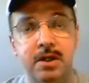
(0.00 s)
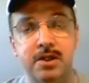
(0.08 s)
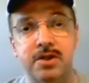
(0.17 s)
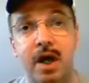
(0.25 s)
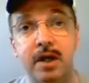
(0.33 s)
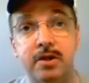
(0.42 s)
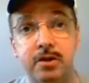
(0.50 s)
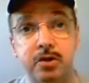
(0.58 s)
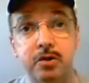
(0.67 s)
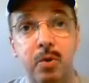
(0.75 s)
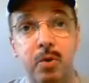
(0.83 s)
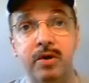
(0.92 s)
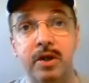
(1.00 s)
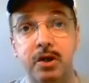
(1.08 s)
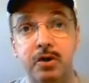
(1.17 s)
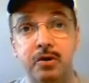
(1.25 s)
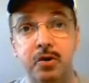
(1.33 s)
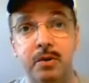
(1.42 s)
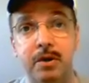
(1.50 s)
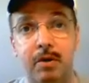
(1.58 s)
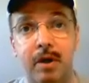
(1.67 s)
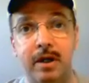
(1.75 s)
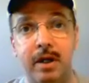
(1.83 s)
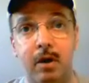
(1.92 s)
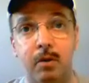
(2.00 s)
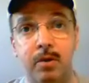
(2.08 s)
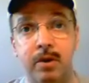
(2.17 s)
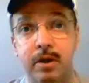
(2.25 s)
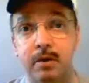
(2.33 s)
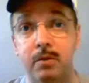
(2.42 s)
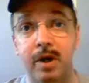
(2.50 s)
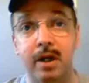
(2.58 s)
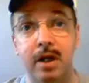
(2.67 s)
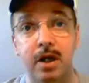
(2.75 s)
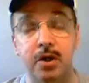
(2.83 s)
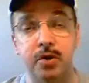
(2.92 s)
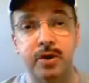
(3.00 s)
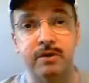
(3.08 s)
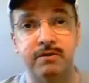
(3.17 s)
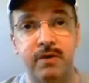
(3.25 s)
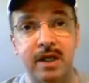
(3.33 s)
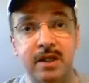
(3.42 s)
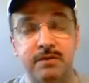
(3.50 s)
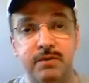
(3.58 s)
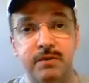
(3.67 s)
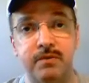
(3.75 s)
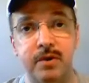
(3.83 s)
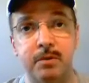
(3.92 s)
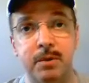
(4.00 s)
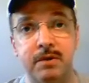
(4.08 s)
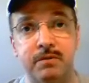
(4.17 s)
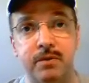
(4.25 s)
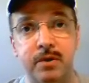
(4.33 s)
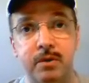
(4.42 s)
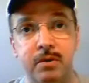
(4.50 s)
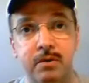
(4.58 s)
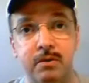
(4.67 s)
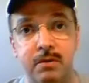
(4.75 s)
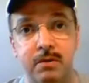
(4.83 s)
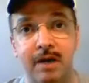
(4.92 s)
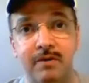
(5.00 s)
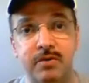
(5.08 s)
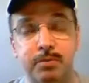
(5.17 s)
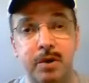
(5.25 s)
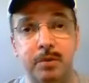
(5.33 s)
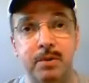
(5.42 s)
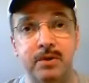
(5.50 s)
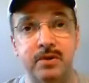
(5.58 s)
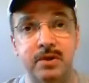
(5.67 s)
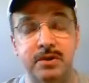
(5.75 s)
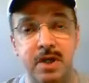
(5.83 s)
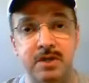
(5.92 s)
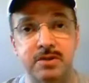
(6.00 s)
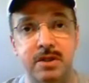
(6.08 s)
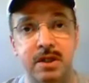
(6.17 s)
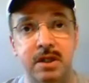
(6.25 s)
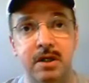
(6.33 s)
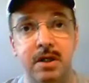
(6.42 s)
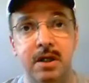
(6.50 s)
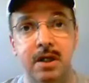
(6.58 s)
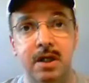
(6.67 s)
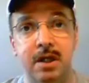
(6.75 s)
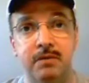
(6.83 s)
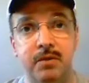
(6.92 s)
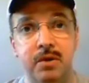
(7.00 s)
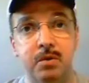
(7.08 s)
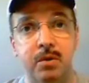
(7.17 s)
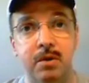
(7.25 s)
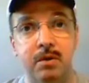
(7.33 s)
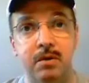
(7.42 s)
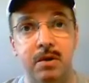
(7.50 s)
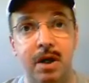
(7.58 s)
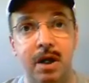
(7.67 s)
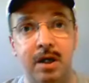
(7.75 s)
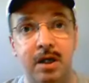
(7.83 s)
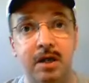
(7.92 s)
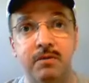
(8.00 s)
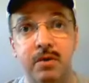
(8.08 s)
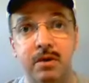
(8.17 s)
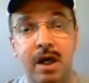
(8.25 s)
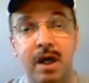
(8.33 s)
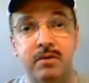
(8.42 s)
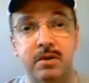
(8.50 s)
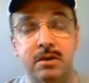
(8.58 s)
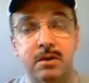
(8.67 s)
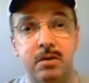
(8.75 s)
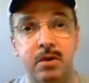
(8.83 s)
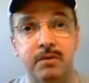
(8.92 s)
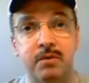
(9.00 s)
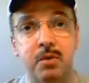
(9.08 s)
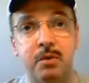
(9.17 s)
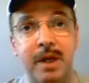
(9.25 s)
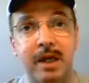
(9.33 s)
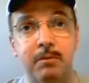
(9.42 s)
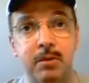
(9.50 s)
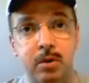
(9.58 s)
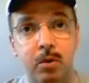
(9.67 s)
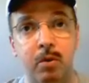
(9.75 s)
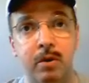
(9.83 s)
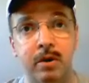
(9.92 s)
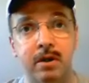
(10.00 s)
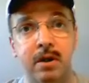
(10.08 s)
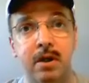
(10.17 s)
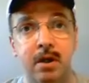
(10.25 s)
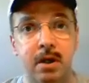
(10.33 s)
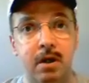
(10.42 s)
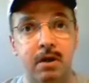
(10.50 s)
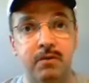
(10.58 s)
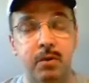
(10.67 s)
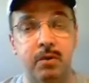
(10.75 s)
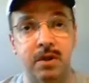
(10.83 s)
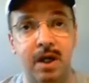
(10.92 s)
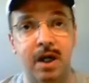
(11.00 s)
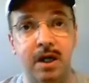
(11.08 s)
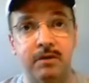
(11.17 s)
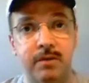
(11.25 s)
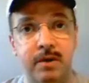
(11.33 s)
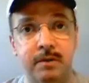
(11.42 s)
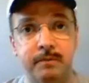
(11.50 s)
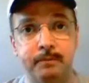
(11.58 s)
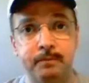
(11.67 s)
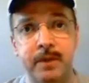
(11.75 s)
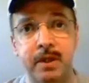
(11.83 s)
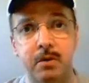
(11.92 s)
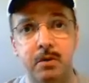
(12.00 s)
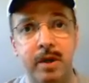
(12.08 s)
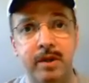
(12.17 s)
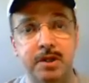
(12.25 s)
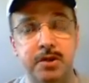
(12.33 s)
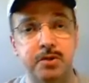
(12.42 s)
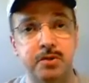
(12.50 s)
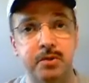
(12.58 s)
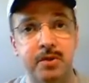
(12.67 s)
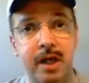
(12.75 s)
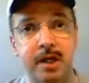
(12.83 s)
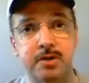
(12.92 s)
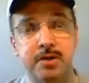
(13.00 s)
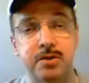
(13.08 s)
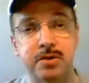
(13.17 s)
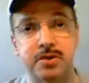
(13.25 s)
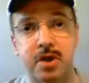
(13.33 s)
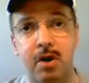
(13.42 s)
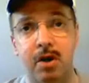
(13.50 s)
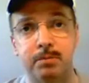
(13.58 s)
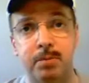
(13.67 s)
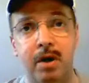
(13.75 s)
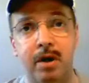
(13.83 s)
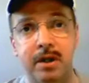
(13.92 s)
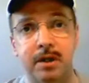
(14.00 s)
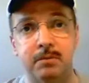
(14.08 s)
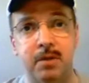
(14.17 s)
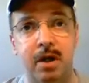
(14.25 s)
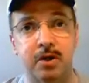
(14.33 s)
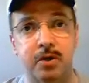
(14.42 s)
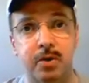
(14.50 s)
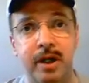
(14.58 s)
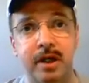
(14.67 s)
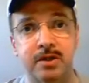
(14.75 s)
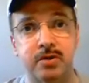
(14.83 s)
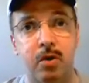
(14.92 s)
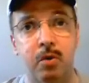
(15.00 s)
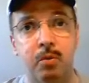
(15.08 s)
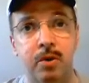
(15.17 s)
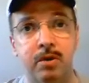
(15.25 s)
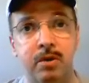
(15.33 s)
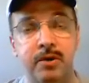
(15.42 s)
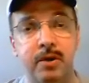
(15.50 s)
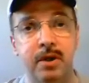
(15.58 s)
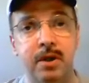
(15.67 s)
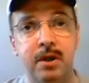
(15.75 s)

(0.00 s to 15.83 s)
designed to do more than you're doing right now. Well, you know what? You can find the fulfillment for your life's purpose and destiny if you will give your life to the Lord, if you will make Him Lord of your life. And the way that you do that is you just call upon Him. God created this whole world